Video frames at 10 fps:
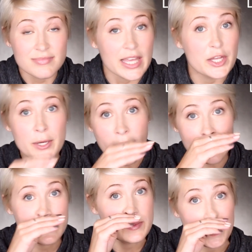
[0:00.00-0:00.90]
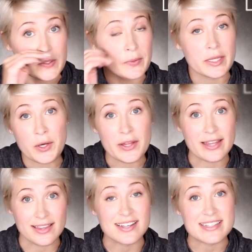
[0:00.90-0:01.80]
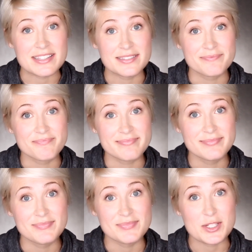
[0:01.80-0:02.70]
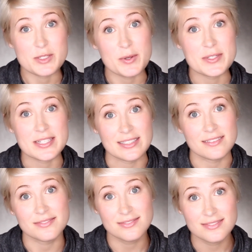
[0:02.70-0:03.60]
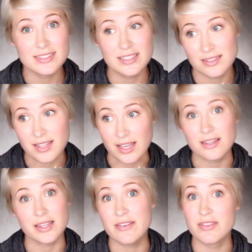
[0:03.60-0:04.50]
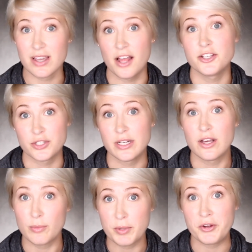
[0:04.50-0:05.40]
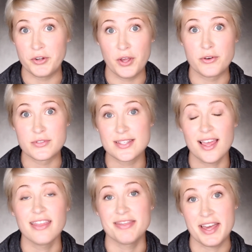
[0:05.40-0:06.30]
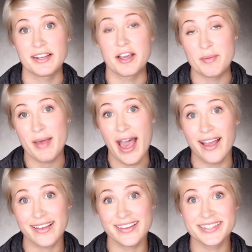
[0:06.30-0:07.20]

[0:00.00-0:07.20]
like you're not even supposed to really go like this. You're supposed to like leave the country to go blow your nose and then come back.